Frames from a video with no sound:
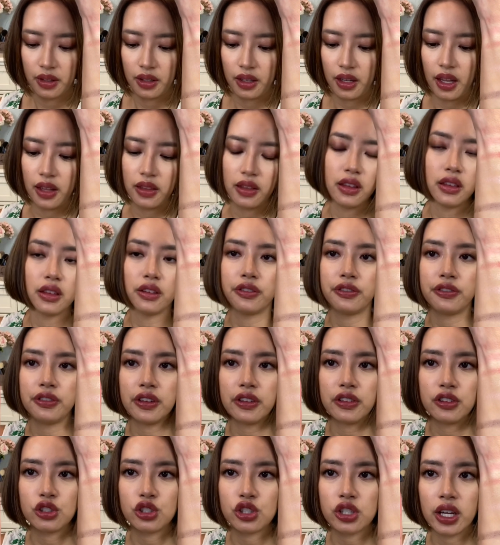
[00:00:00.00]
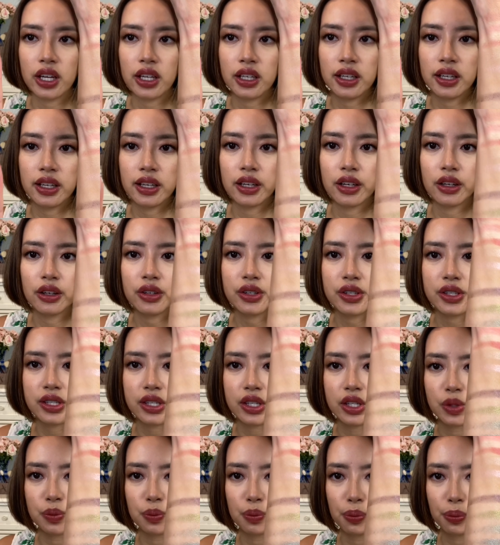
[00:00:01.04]
And then the fifth shade here is
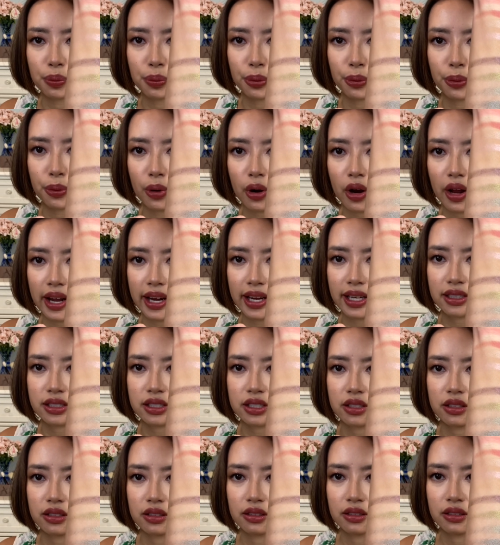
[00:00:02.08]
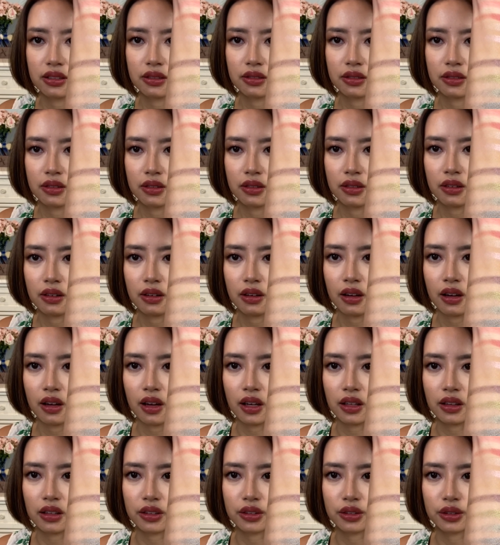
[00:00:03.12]
this bright
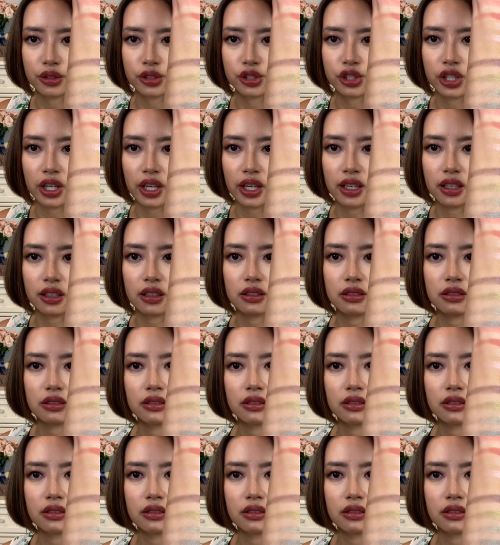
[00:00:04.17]
highlighter shade.